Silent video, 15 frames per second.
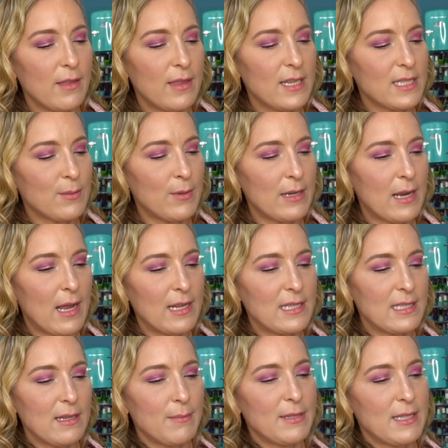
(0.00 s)
this one
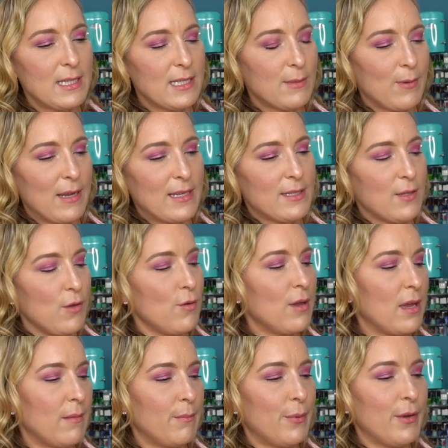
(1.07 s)
unzips this way, so you
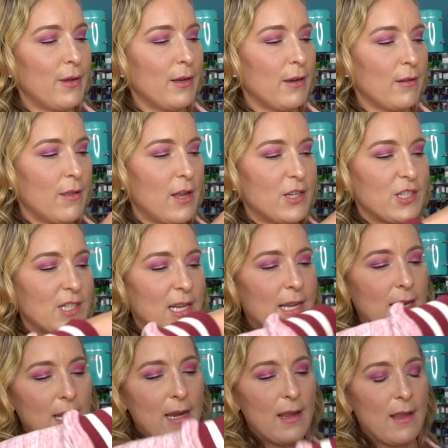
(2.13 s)
can put your lunch
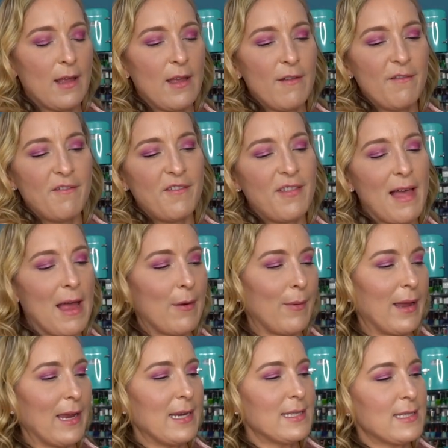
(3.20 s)
in flat
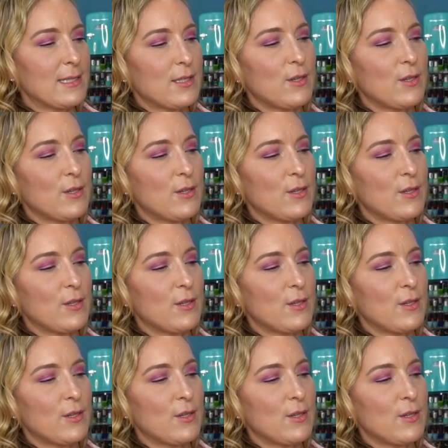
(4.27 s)
ways.